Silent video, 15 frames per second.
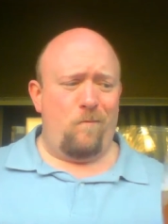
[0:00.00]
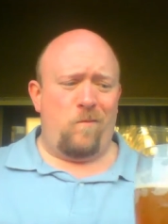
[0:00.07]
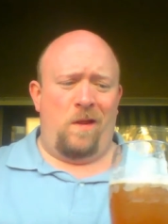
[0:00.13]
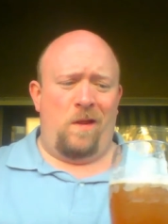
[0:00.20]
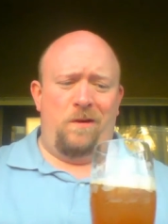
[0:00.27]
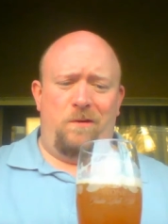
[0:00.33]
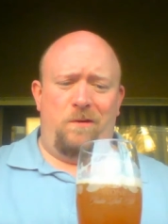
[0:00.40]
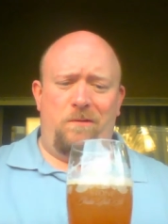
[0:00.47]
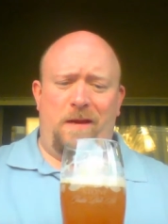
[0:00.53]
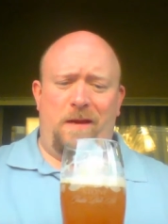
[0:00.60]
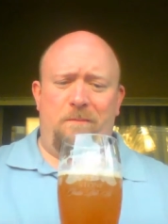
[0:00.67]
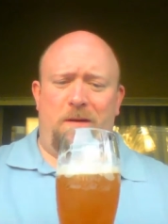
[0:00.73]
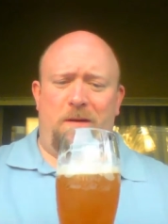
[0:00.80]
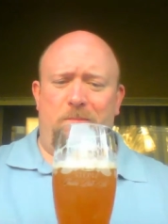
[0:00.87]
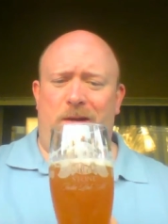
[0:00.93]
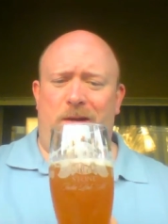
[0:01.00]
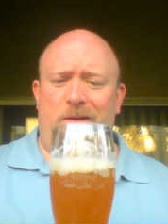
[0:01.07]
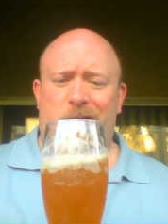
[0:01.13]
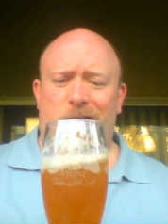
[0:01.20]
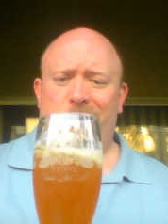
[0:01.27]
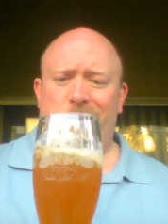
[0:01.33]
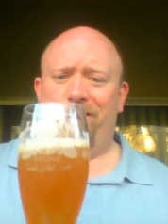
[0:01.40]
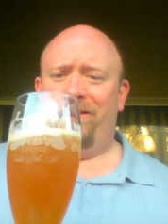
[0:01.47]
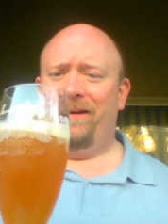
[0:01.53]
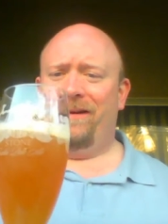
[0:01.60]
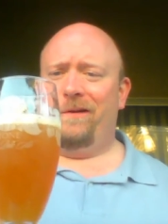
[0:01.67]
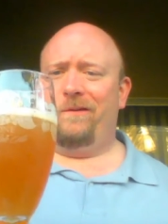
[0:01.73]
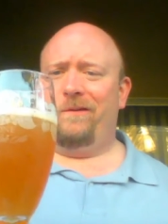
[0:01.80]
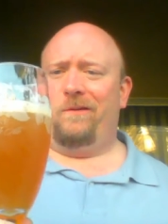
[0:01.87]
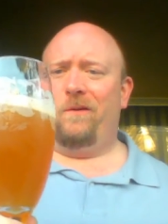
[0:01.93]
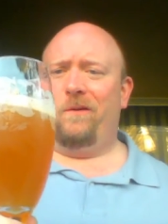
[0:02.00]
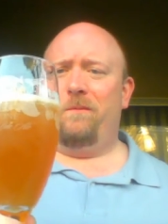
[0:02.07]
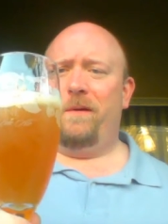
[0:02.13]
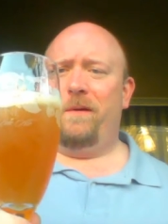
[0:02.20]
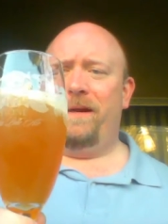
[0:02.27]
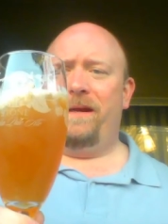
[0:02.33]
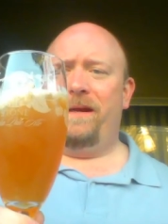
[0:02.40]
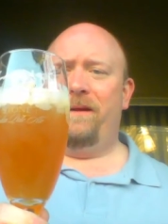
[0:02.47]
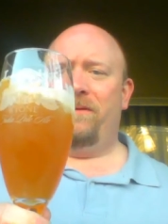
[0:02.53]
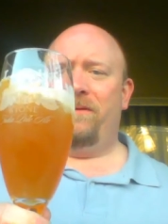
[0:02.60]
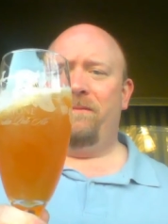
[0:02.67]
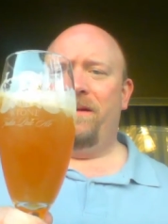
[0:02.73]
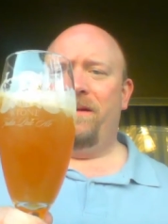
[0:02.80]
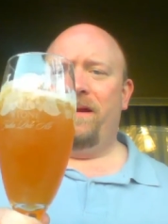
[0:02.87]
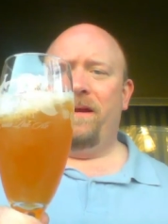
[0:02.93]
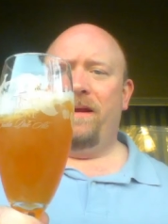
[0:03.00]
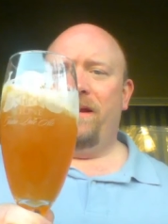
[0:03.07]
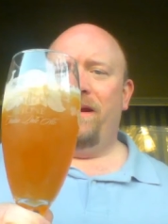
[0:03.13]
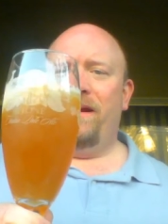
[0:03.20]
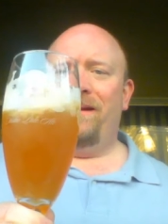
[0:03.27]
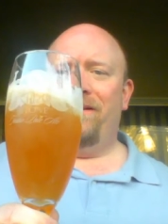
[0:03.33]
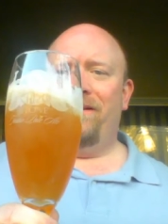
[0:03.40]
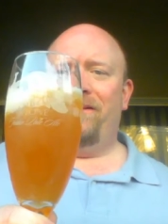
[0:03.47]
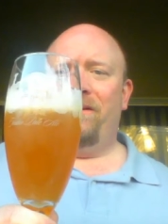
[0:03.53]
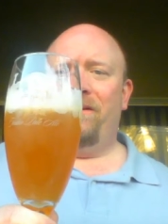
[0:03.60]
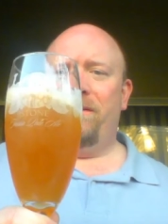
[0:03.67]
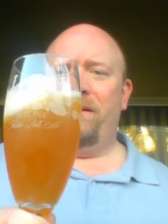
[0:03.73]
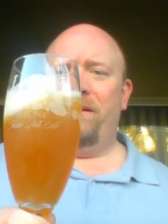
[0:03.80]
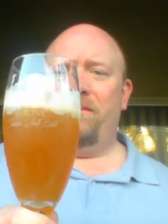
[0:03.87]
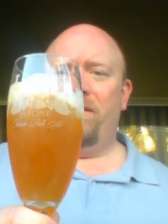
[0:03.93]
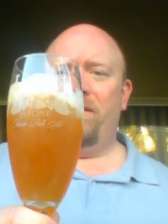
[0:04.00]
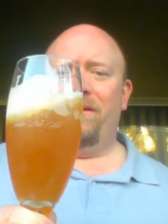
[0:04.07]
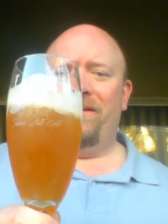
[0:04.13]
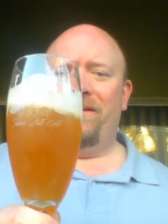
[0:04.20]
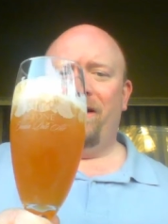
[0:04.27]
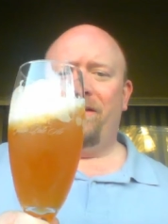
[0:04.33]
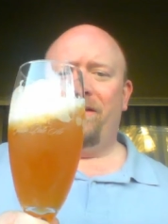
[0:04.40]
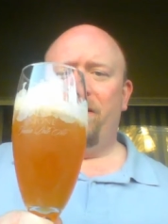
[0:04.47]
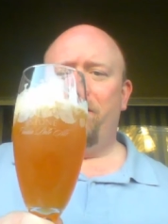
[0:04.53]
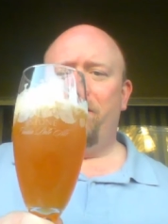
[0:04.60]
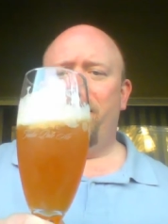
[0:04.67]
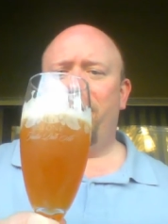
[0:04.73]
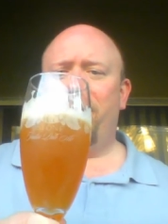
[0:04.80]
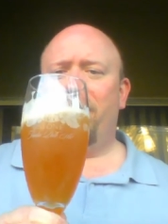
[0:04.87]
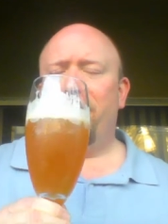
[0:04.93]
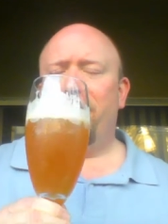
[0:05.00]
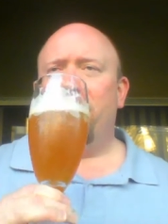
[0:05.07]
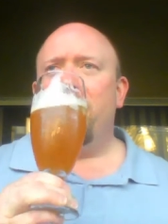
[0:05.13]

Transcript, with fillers: You name it, because there's just so many of them, and there's so many brewers out there making them.